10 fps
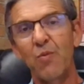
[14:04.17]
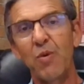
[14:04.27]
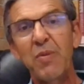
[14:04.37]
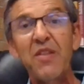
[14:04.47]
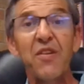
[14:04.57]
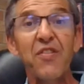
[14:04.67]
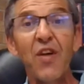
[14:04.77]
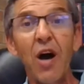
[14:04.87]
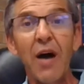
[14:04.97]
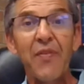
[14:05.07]
would be the
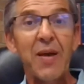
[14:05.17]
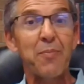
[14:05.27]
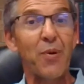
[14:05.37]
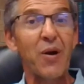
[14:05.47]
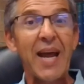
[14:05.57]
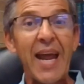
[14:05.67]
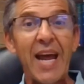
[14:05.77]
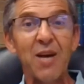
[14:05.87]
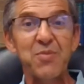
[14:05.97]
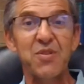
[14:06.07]
thought that
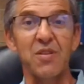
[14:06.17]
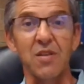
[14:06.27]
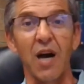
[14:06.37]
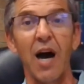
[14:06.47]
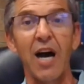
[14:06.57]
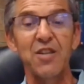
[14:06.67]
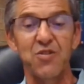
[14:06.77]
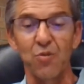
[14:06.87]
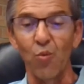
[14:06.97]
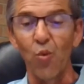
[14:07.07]
perhaps
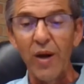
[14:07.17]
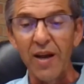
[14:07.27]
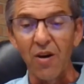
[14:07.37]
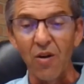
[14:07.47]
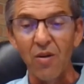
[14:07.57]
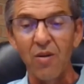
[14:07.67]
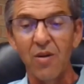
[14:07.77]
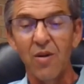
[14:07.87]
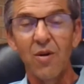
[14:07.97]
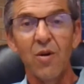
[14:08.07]
God's will
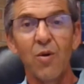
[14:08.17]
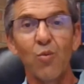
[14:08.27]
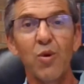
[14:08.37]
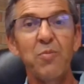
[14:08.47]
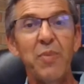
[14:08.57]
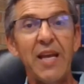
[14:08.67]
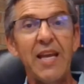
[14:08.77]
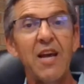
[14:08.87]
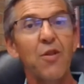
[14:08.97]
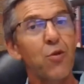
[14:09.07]
would
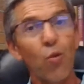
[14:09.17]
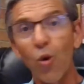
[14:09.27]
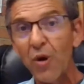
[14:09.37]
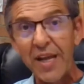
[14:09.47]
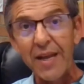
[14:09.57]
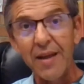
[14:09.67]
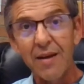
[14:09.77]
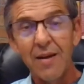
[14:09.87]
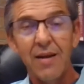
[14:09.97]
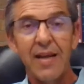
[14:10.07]
be thwarted.
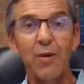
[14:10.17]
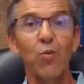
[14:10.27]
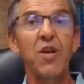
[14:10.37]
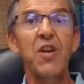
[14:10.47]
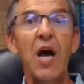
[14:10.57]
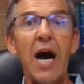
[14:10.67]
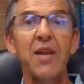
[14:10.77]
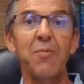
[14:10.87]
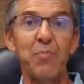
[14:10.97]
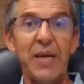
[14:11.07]
It would
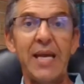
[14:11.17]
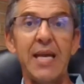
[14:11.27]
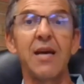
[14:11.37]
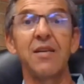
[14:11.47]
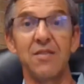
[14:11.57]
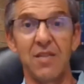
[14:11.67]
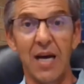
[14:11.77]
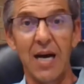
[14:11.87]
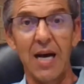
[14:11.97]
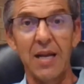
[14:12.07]
not be
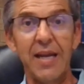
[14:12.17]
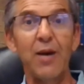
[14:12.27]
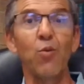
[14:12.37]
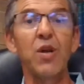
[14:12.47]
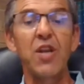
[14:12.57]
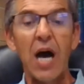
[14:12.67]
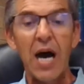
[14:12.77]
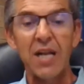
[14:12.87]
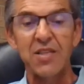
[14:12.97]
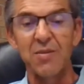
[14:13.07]
done. It would
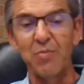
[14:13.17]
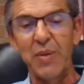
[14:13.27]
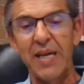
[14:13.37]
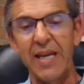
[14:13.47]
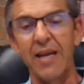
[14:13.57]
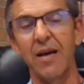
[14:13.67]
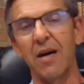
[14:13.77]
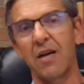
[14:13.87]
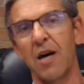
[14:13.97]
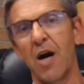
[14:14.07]
not be
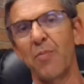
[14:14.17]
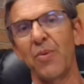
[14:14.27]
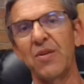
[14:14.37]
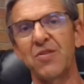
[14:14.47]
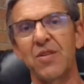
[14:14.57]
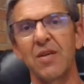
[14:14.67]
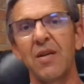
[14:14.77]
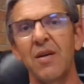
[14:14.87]
accomplished.